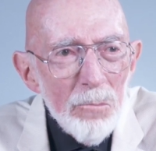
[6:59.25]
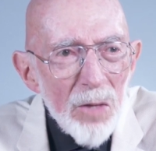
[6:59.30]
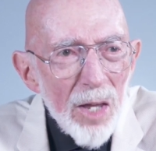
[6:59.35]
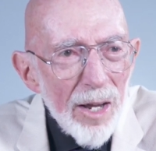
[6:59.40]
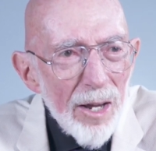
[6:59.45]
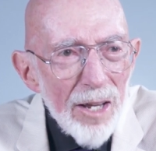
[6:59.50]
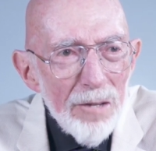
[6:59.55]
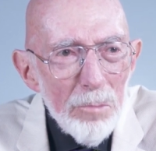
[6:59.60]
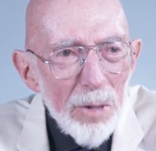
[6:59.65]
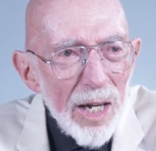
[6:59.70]

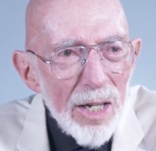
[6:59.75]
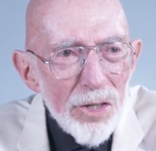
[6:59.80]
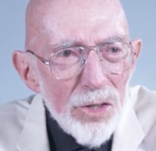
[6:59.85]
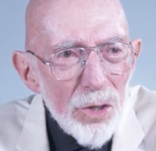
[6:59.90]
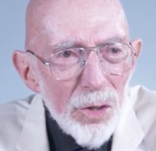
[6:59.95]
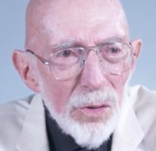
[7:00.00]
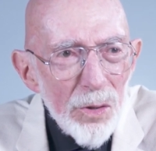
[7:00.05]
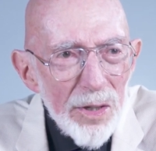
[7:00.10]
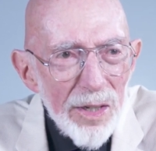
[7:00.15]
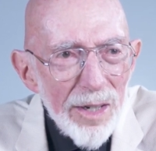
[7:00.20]
uh, by
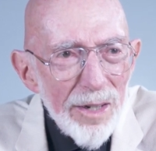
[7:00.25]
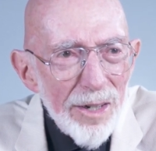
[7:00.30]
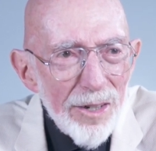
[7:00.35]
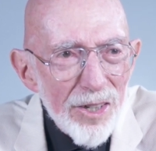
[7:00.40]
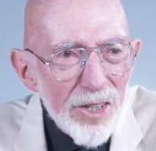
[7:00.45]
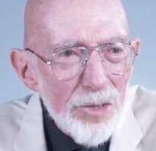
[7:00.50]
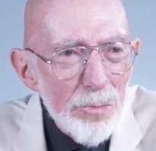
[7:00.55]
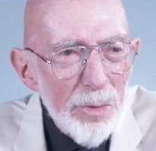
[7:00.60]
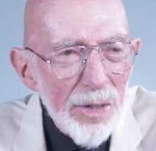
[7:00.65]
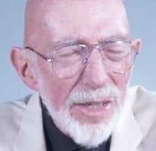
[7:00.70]
two
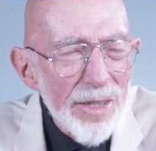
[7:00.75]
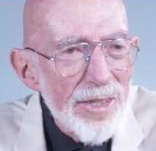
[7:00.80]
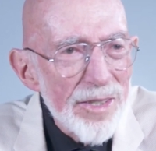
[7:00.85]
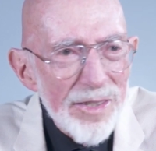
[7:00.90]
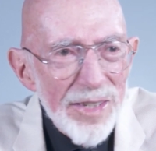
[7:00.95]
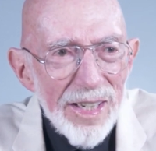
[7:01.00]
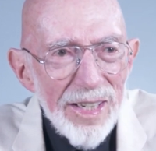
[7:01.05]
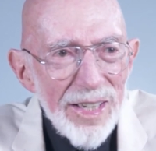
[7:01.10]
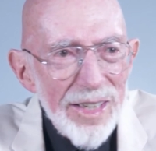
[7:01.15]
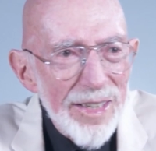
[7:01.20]
years, but as
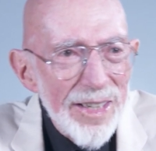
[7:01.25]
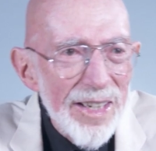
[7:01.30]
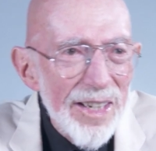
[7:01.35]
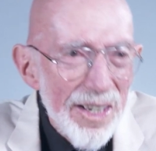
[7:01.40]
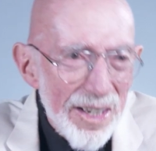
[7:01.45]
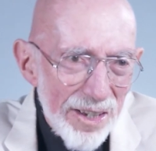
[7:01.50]
seen